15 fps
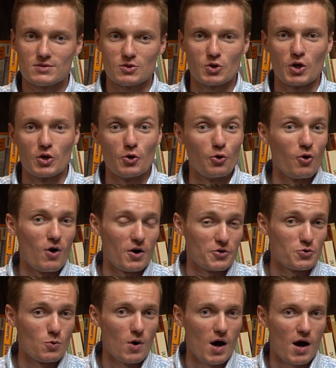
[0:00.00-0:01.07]
You can Google all
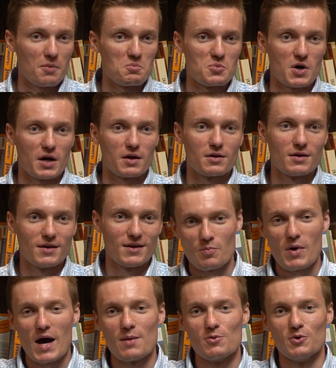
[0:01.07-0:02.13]
you want, but the
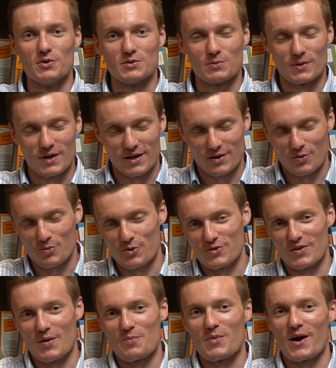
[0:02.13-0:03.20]
Bible is
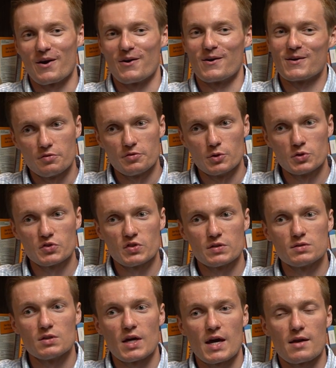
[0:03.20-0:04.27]
100% better. The first
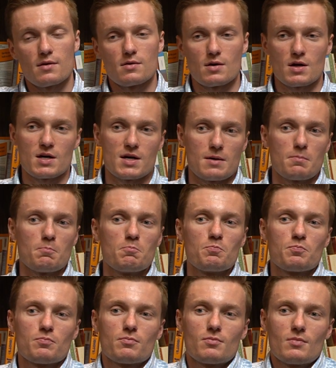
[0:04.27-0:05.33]
thing that
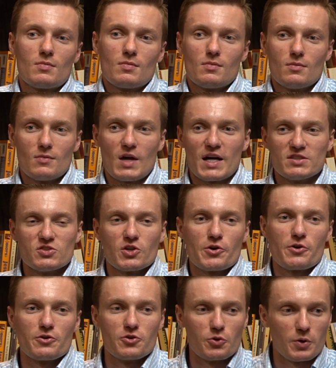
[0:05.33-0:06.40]
I
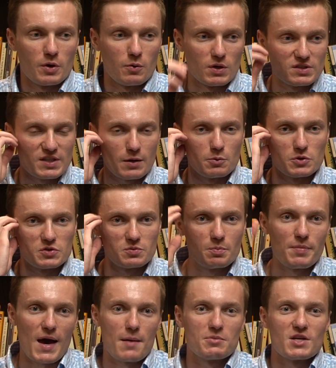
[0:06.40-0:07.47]
started doing once I was
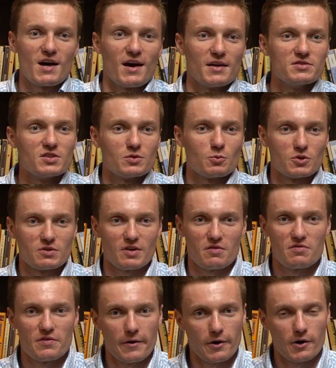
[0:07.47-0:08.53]
baptized and once I
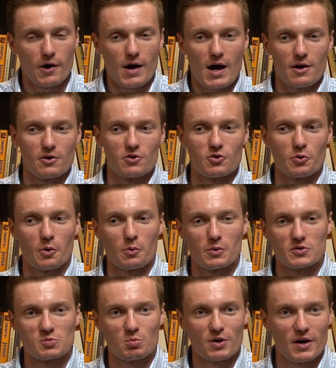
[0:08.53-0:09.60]
figured out how to do it
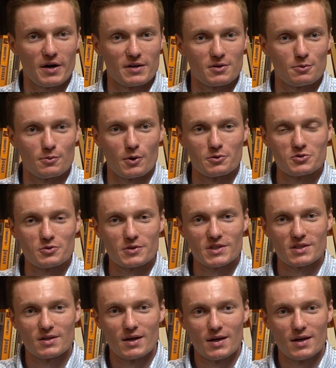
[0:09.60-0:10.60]
was praying the rosary.